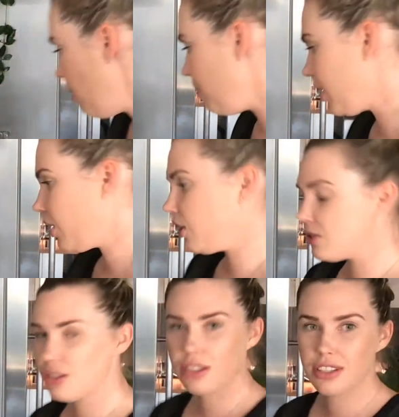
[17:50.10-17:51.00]

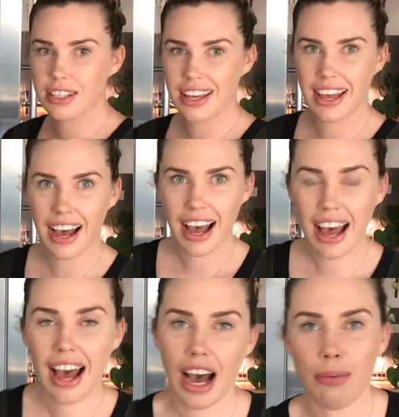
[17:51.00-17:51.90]
because
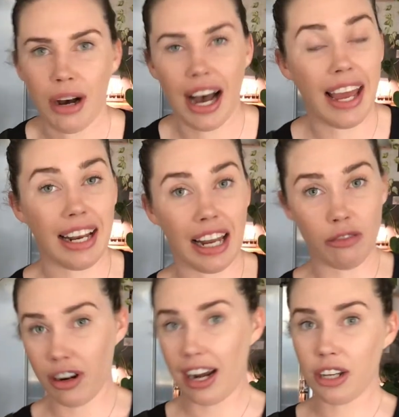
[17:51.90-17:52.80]
I love
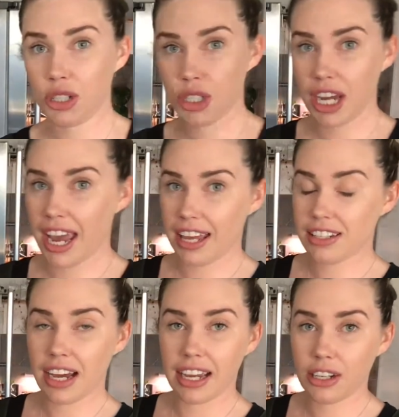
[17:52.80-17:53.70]
relish, and
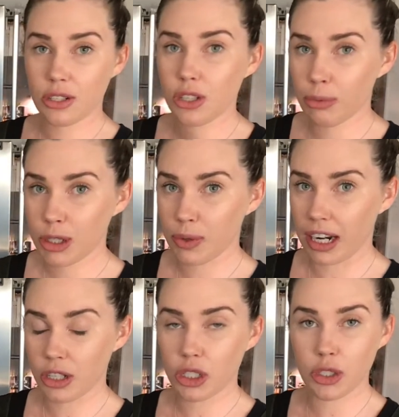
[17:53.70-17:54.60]
I eat so much
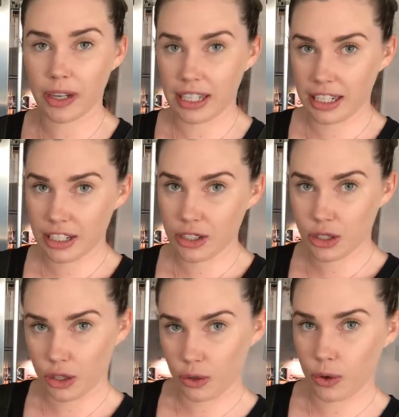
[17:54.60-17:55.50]
relish, so I need
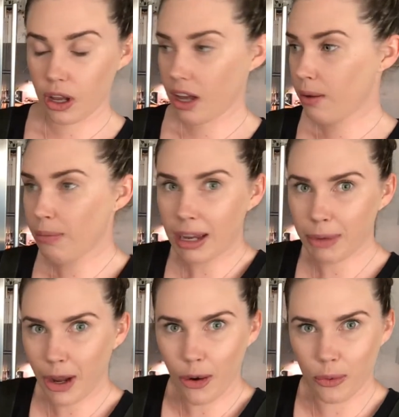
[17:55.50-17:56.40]
to make my
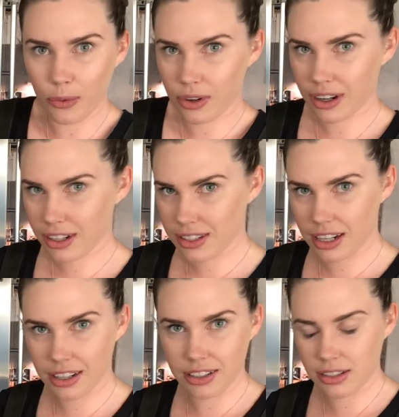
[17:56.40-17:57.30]
own, because then
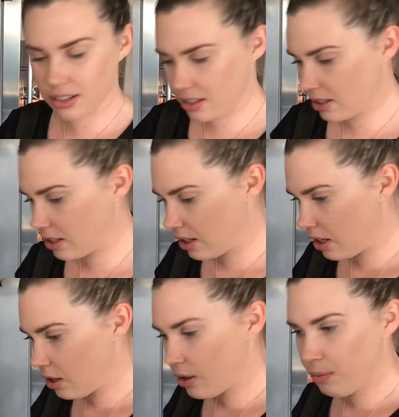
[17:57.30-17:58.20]
it is
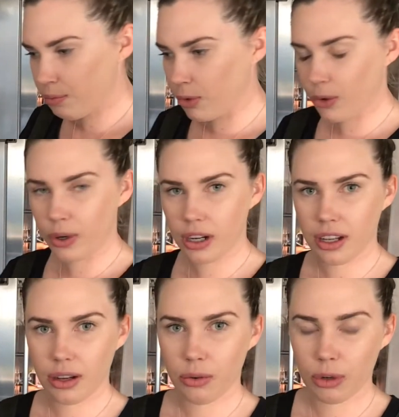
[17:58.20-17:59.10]
more
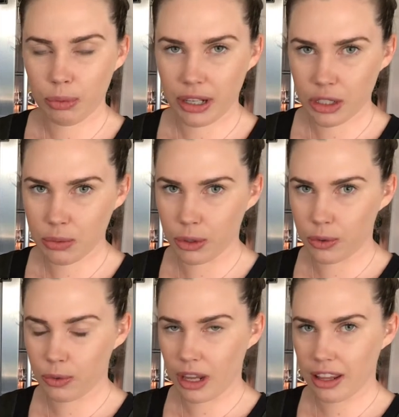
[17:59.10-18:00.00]
replenishable
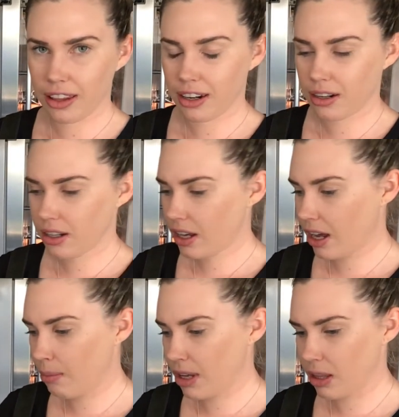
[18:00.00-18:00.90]
rather than
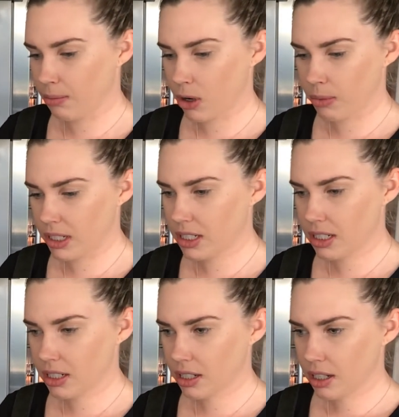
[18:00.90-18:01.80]
at the moment
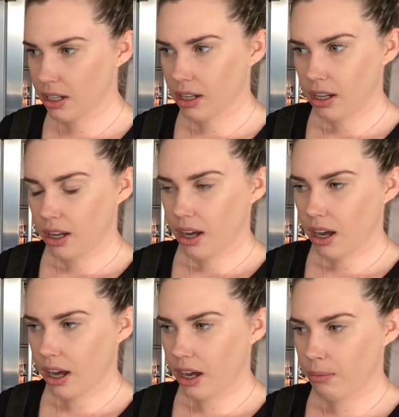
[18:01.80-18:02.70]

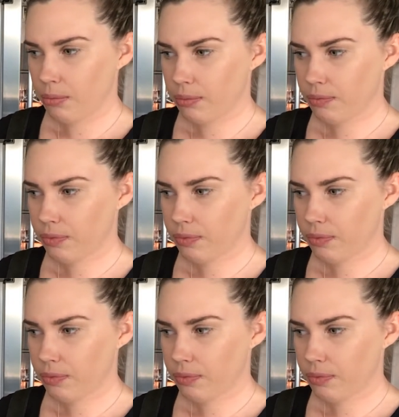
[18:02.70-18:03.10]
I'm